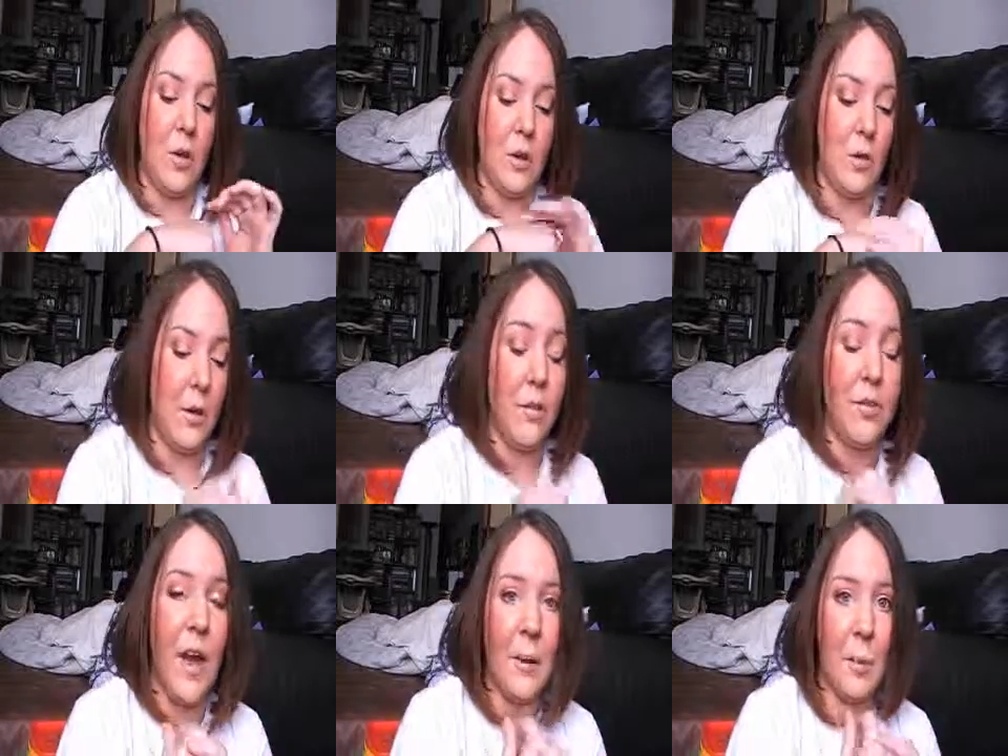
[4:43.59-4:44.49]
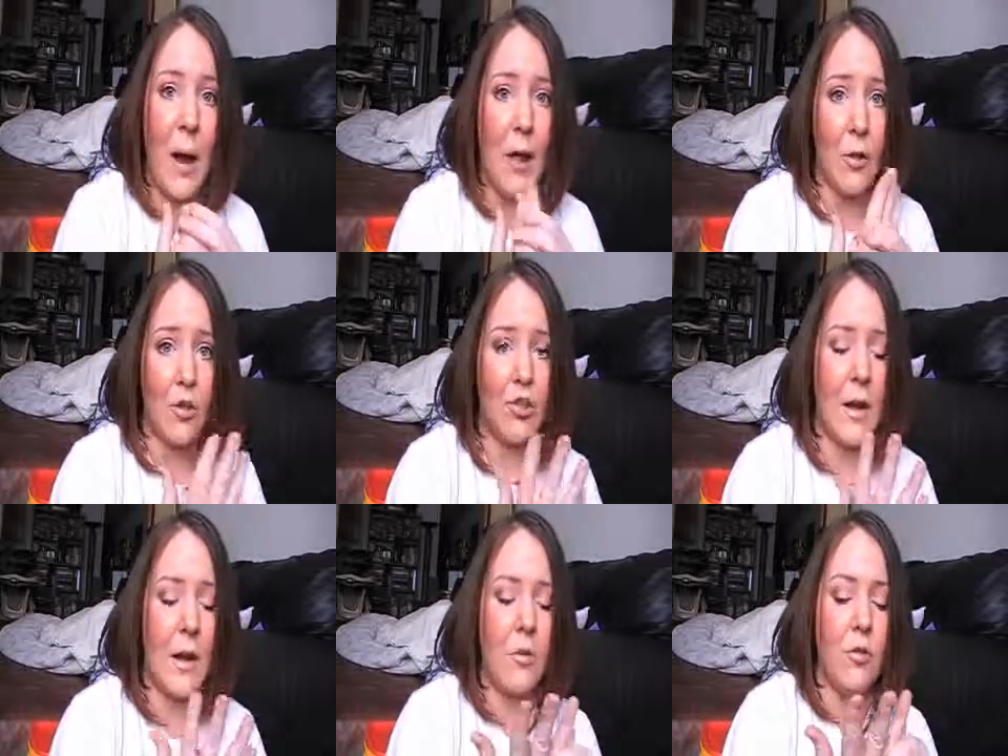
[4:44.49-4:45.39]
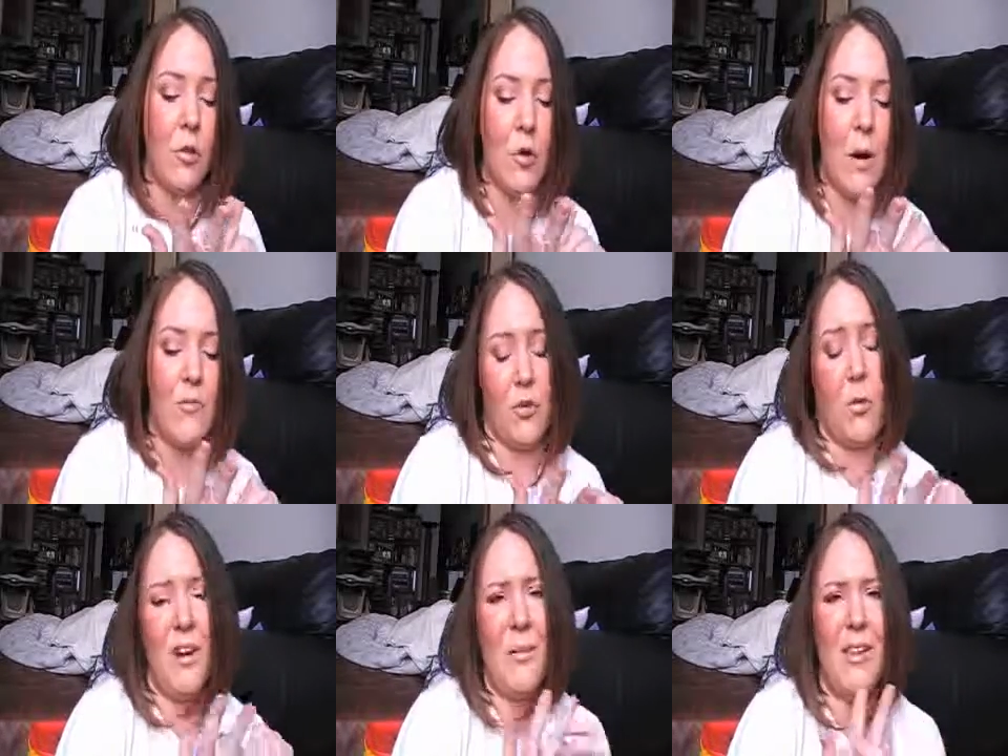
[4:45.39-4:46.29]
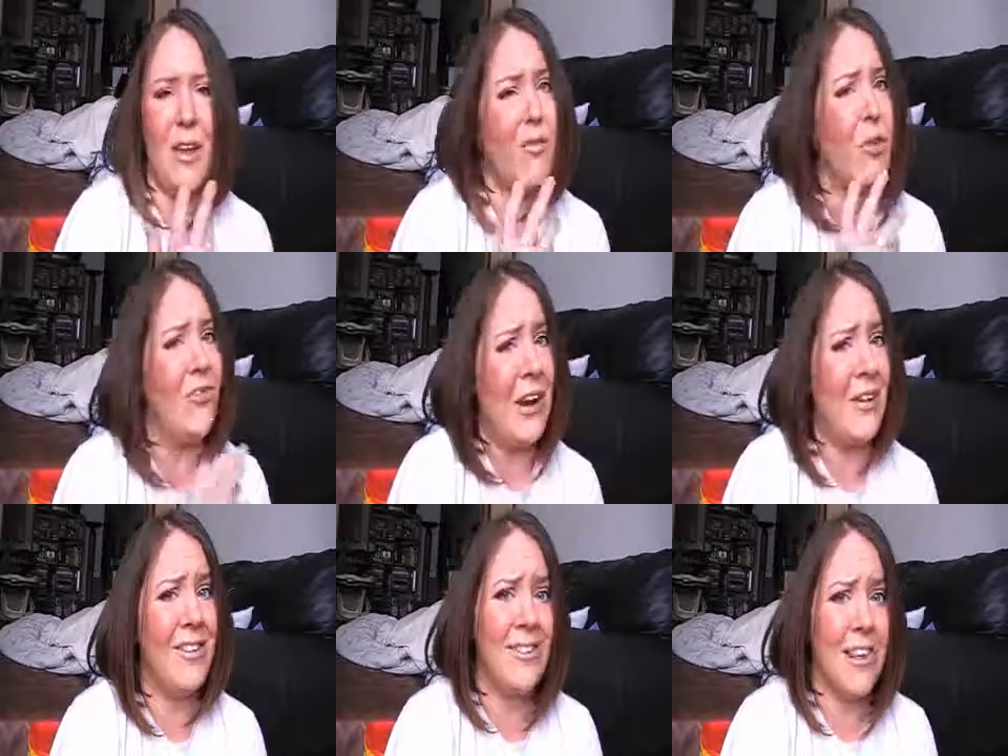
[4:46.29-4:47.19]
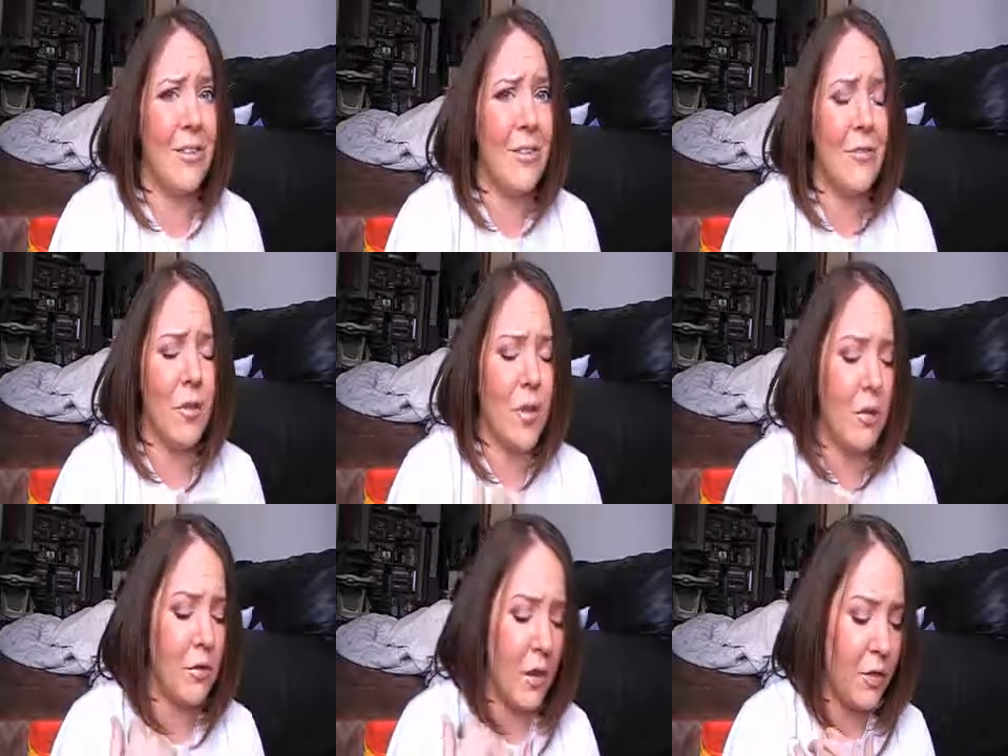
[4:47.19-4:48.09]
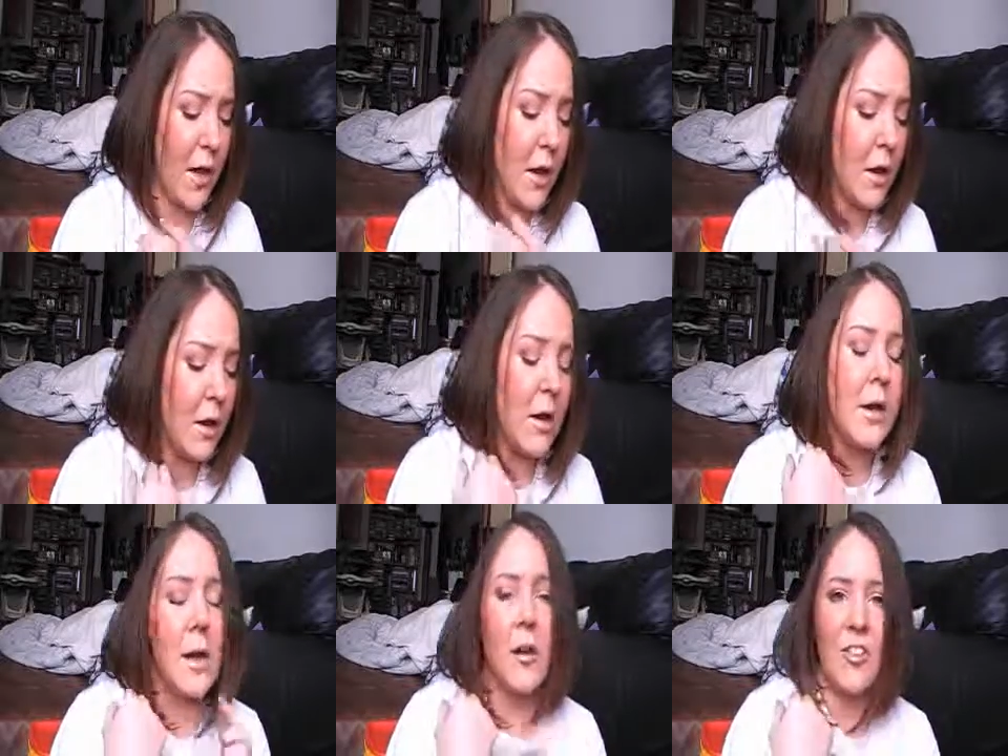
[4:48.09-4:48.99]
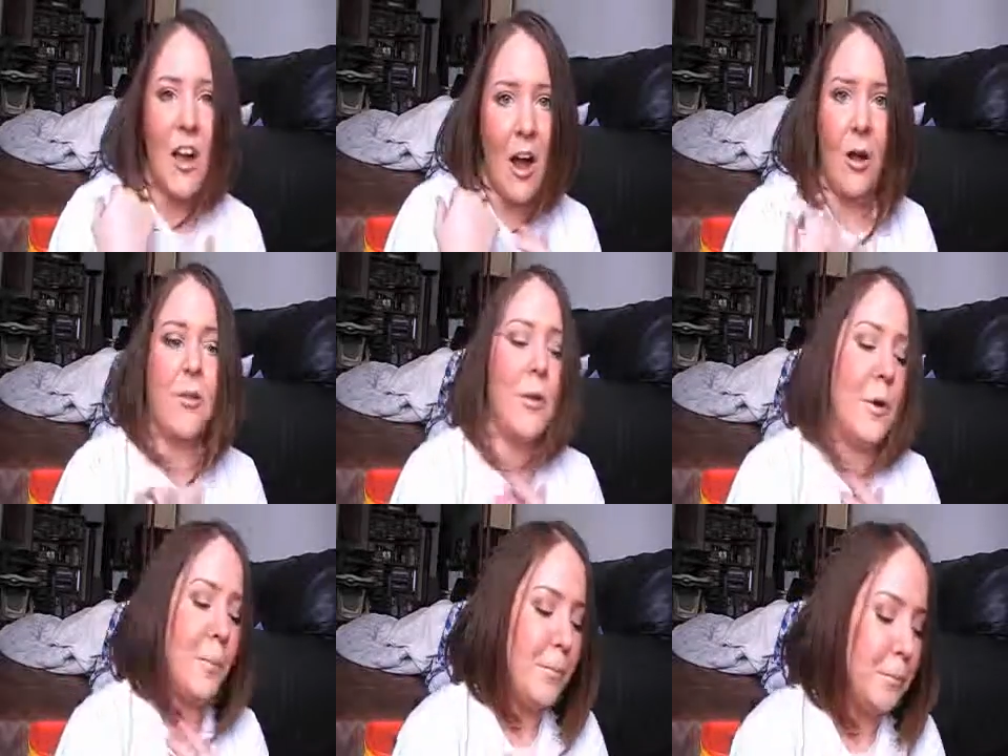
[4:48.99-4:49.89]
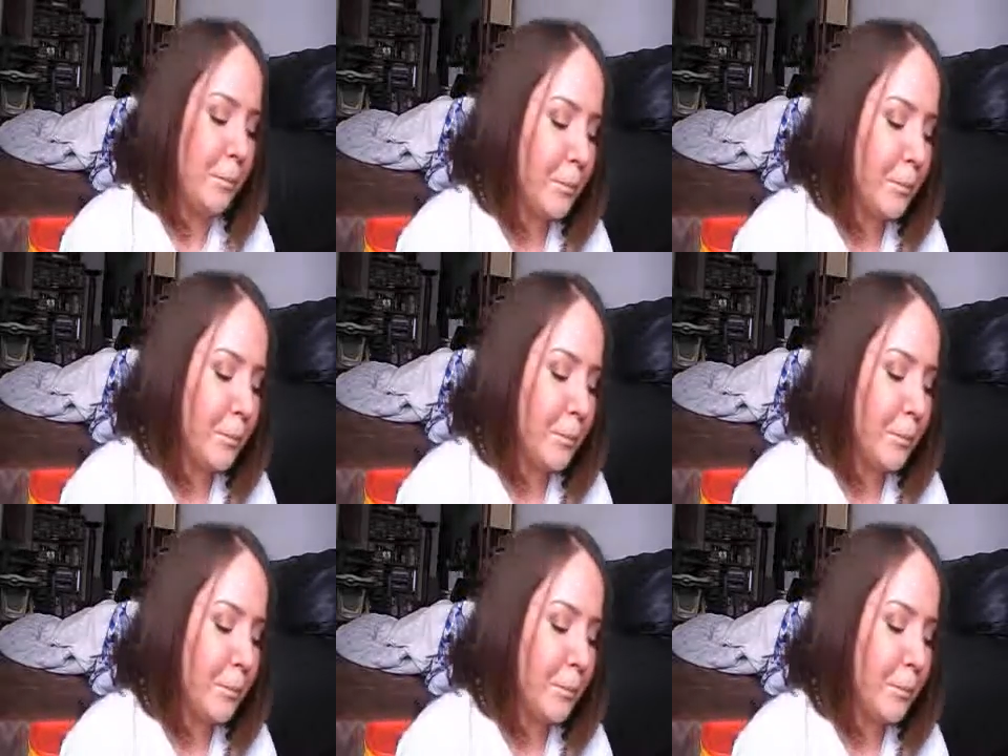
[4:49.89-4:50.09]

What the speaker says: It is hypoallergenic, so you don't have to worry about, like, if you're very sensitive to things like that. It's awesome.